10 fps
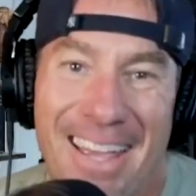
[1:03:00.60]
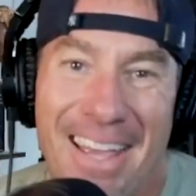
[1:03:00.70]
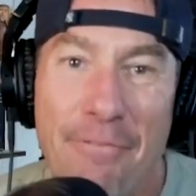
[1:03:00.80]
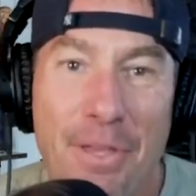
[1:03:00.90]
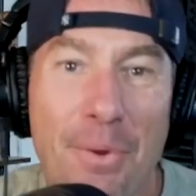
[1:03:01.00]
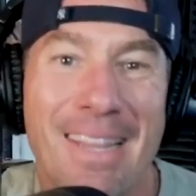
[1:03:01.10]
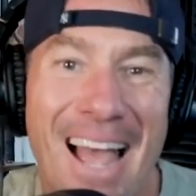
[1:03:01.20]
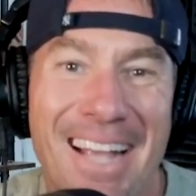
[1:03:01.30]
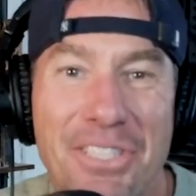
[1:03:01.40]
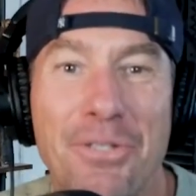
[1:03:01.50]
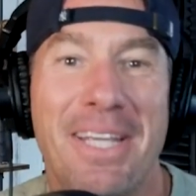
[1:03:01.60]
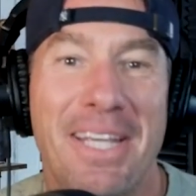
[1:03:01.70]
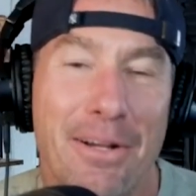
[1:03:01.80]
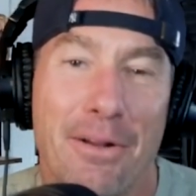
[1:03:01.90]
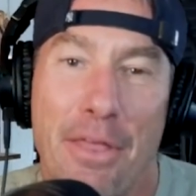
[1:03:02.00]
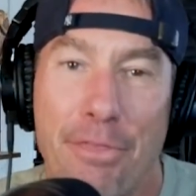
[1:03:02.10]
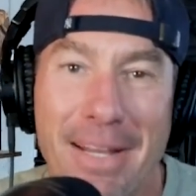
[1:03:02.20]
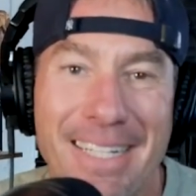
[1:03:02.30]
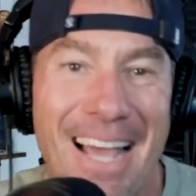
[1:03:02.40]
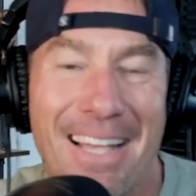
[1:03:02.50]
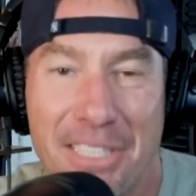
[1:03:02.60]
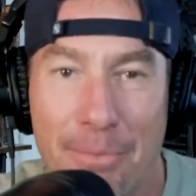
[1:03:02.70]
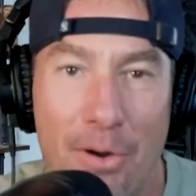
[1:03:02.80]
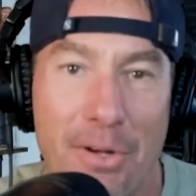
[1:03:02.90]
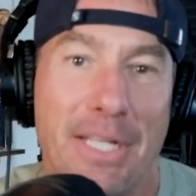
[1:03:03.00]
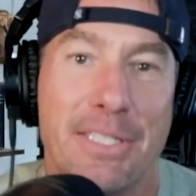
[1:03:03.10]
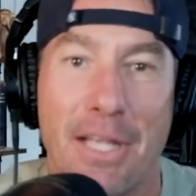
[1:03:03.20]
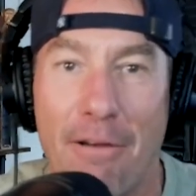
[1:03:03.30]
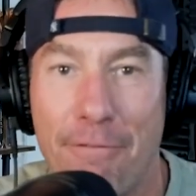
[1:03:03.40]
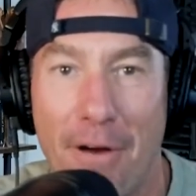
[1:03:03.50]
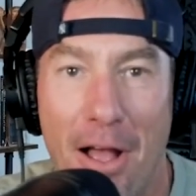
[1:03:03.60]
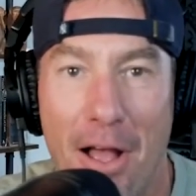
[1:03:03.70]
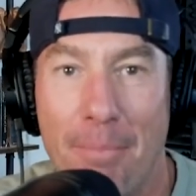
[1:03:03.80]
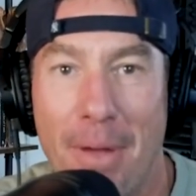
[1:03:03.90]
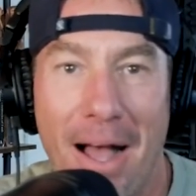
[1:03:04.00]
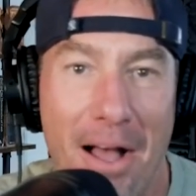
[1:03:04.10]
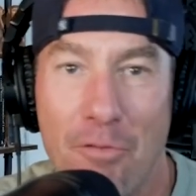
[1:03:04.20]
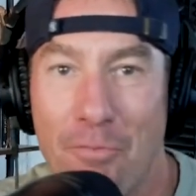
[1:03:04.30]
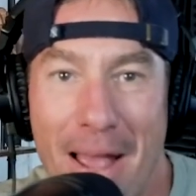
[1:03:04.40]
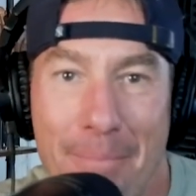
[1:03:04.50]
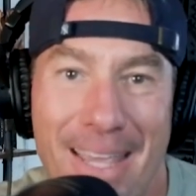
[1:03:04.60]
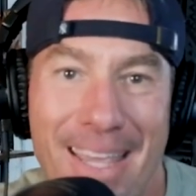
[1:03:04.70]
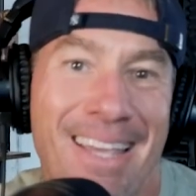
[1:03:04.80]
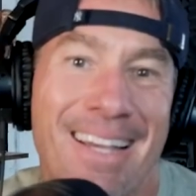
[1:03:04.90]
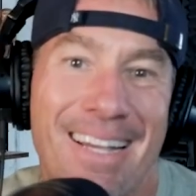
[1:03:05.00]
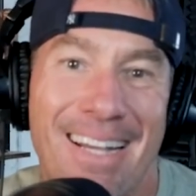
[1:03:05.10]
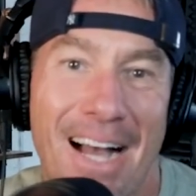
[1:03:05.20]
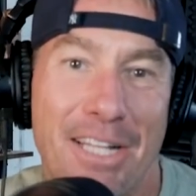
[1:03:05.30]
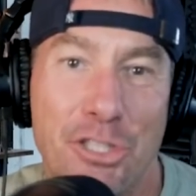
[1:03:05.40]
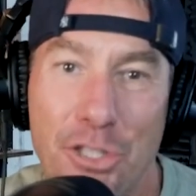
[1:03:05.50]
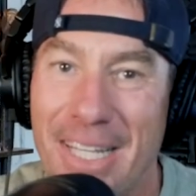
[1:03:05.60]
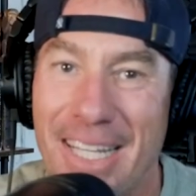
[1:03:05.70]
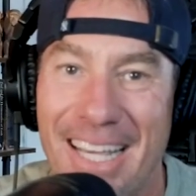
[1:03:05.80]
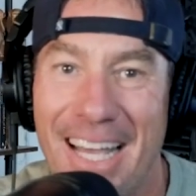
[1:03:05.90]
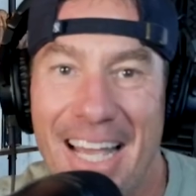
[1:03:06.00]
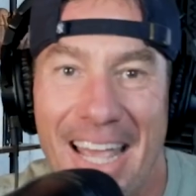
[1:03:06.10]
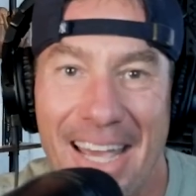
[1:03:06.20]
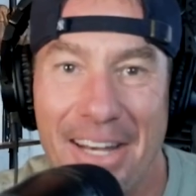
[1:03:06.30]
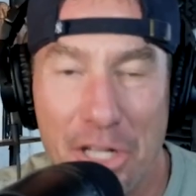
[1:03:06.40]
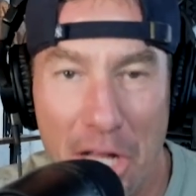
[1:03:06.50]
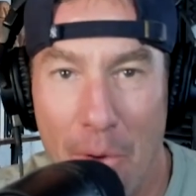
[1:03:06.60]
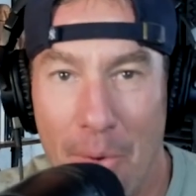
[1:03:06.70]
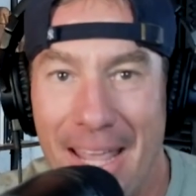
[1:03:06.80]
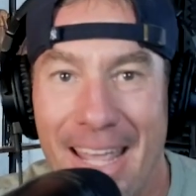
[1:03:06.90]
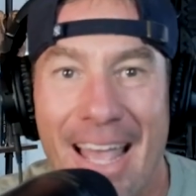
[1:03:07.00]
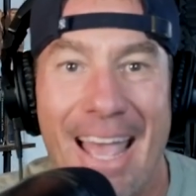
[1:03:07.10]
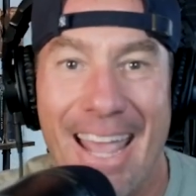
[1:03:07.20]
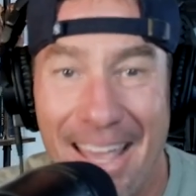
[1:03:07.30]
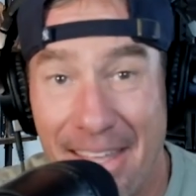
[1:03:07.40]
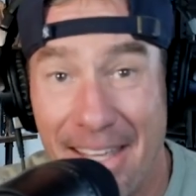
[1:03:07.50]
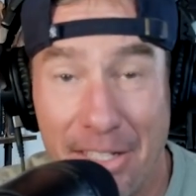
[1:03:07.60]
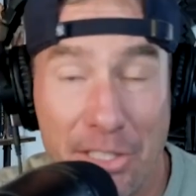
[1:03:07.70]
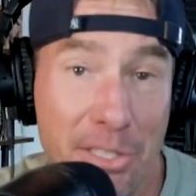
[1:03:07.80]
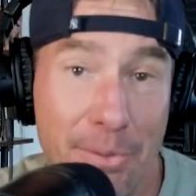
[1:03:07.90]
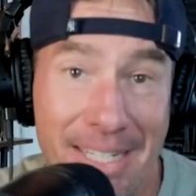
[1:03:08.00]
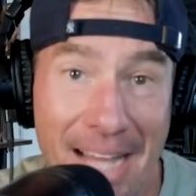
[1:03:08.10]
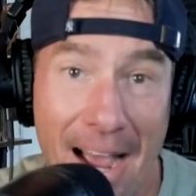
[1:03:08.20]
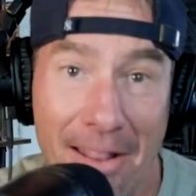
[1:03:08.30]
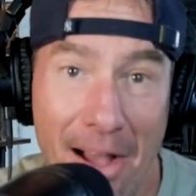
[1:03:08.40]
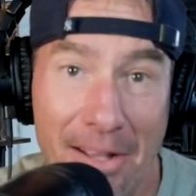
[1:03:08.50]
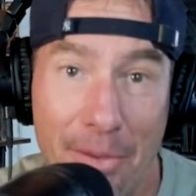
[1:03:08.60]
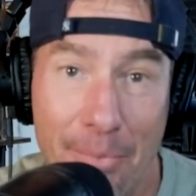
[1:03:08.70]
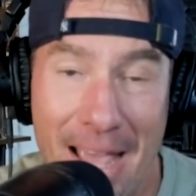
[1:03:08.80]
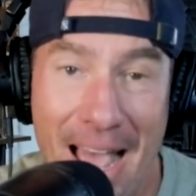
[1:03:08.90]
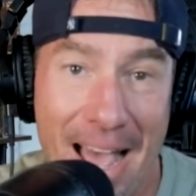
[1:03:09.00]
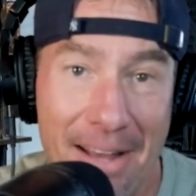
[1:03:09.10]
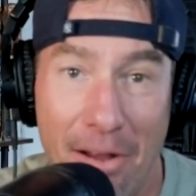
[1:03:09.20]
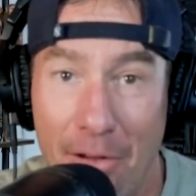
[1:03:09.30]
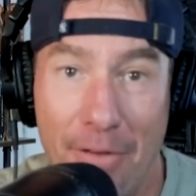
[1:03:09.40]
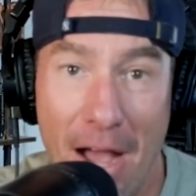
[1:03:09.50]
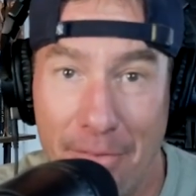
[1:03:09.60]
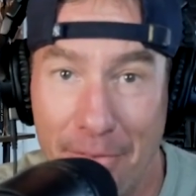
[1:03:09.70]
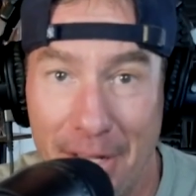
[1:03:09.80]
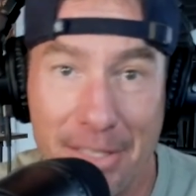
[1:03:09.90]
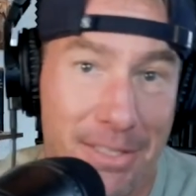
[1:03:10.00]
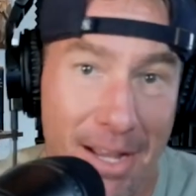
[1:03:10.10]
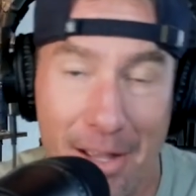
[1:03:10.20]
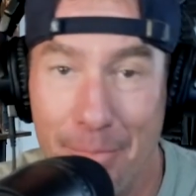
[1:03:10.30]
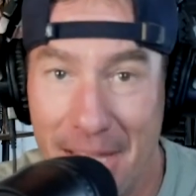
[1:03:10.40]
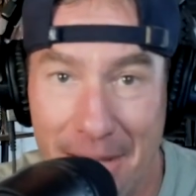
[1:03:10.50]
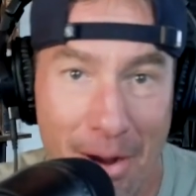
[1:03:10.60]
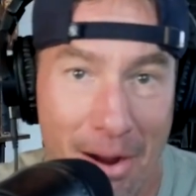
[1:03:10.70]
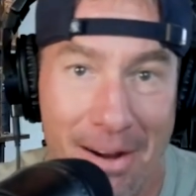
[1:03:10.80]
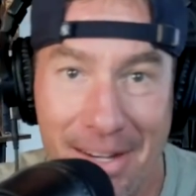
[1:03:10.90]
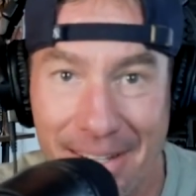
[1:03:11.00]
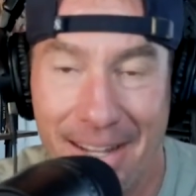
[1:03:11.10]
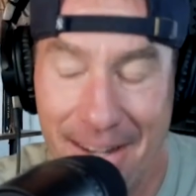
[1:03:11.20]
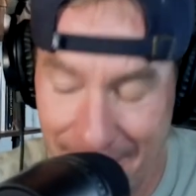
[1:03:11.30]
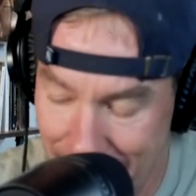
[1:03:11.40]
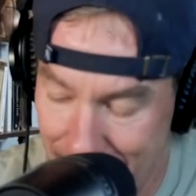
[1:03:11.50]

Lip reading: if you would like to hear the 3 testimonies from Remy, Julia, and Chloe, and the ensuing dialogue that we had, all 5 of us, me, Mark, and